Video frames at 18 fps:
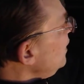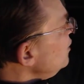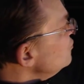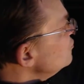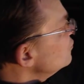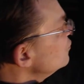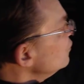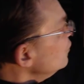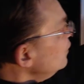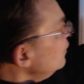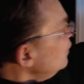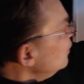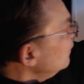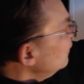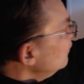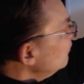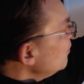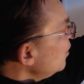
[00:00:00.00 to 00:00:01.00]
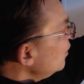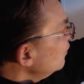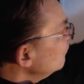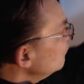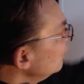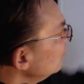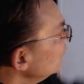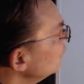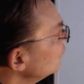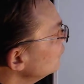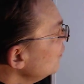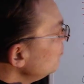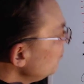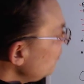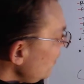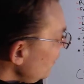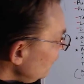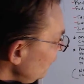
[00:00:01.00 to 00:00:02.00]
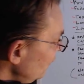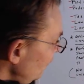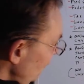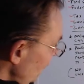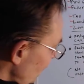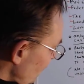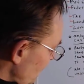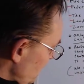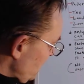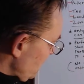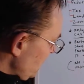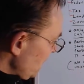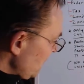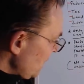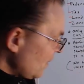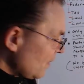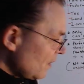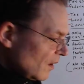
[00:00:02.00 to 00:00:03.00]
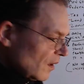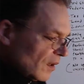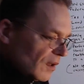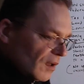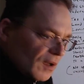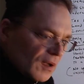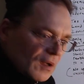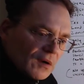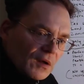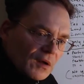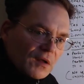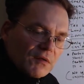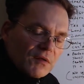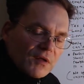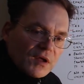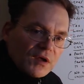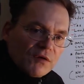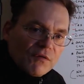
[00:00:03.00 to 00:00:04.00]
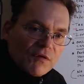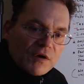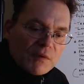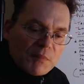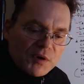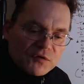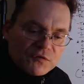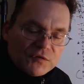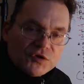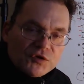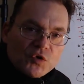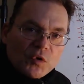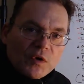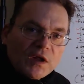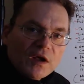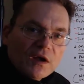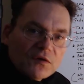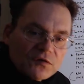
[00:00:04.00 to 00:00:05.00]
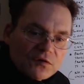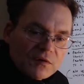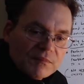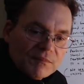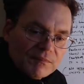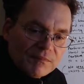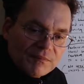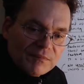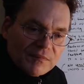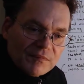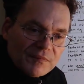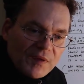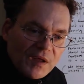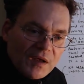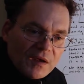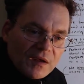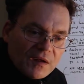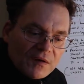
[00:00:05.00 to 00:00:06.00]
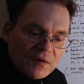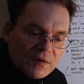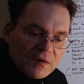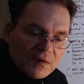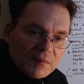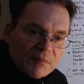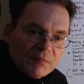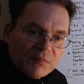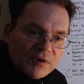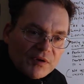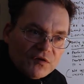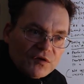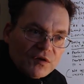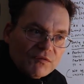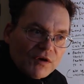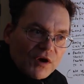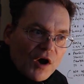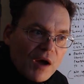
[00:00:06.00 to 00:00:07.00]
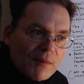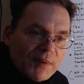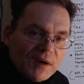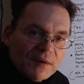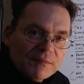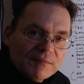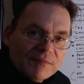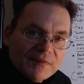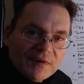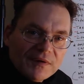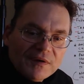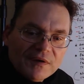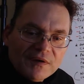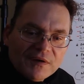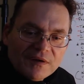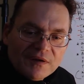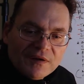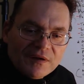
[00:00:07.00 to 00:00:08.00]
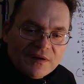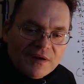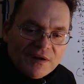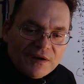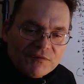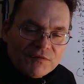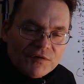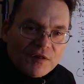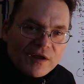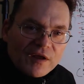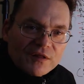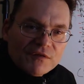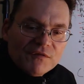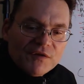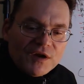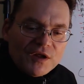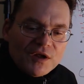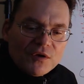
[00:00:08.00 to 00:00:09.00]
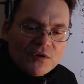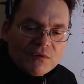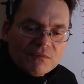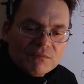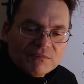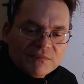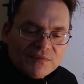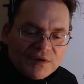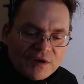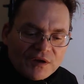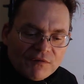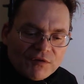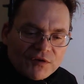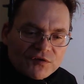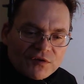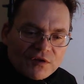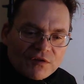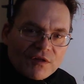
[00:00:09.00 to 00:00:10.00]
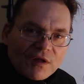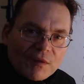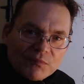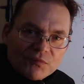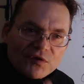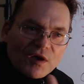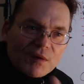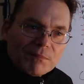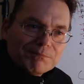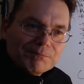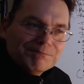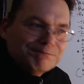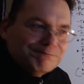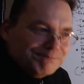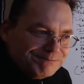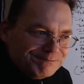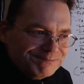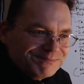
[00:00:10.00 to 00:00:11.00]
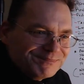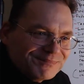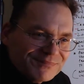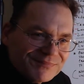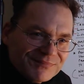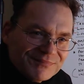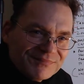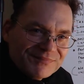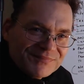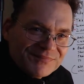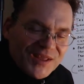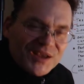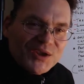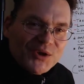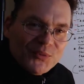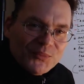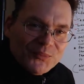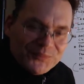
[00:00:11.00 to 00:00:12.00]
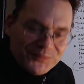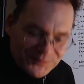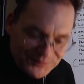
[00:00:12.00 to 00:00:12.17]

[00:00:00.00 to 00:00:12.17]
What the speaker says: page 30 on the modern real estate practices. And I thank you very much for joining us. And please leave a comment. And if you like the video, give us a thumbs up. Thank you.